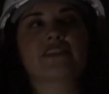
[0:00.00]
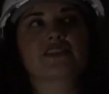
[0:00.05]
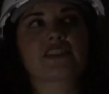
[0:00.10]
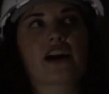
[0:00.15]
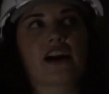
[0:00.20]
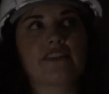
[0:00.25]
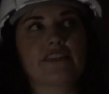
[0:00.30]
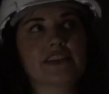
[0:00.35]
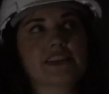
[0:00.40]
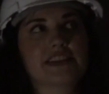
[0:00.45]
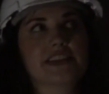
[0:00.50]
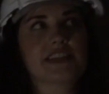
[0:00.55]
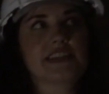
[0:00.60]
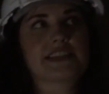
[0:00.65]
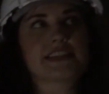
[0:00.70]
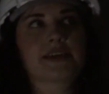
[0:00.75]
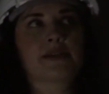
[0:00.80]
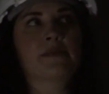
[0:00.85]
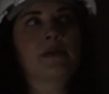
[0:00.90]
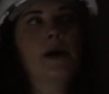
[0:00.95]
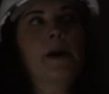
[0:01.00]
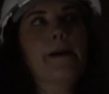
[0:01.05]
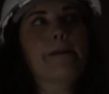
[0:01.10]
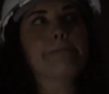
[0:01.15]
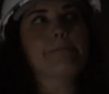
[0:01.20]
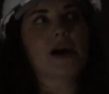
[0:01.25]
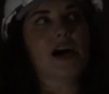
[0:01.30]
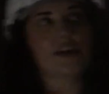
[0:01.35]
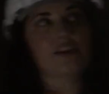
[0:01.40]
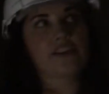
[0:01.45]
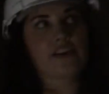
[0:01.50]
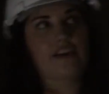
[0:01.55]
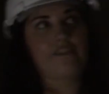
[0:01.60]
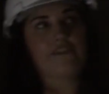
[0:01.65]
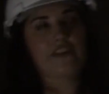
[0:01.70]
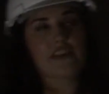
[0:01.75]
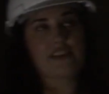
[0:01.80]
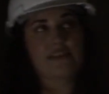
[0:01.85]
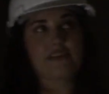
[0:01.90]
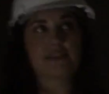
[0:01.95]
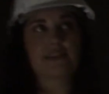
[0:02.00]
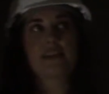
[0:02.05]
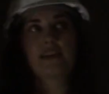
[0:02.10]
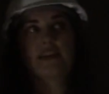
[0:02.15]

There's obviously some modern upfits